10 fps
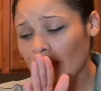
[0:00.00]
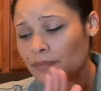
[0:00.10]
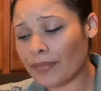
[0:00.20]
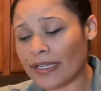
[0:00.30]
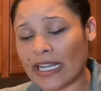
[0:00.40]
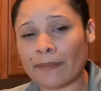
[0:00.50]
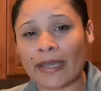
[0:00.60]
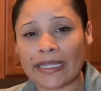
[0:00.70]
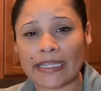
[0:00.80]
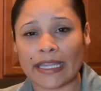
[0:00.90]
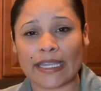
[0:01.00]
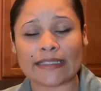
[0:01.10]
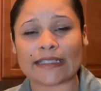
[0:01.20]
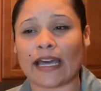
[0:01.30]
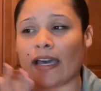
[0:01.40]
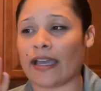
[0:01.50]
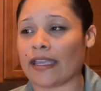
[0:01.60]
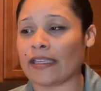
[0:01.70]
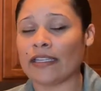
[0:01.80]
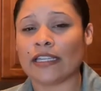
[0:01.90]
But in my case,
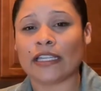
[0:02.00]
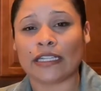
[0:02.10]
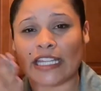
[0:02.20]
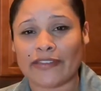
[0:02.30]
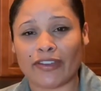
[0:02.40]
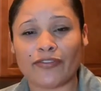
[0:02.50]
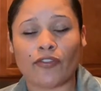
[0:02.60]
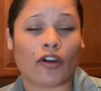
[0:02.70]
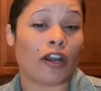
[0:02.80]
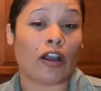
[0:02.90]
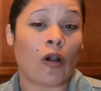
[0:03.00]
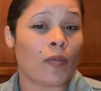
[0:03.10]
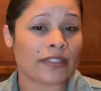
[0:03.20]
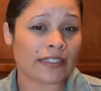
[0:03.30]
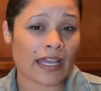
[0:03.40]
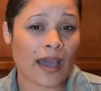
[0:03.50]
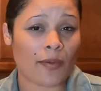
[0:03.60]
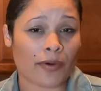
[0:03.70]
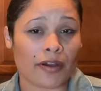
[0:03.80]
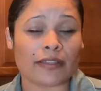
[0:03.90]
I leave it for almost an
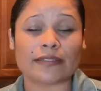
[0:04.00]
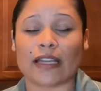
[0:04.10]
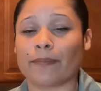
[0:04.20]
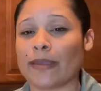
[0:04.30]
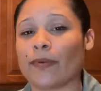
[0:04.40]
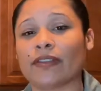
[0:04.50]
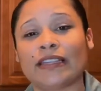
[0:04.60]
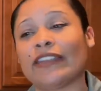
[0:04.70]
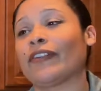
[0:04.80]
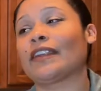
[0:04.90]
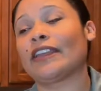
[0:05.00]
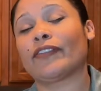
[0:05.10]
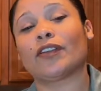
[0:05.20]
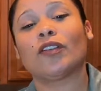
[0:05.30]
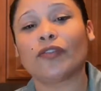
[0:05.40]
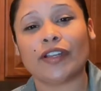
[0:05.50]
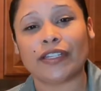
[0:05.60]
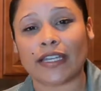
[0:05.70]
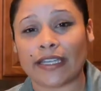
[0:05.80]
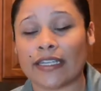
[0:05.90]
hour. Some people leave it even
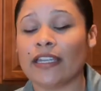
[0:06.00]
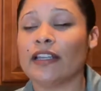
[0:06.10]
overnight.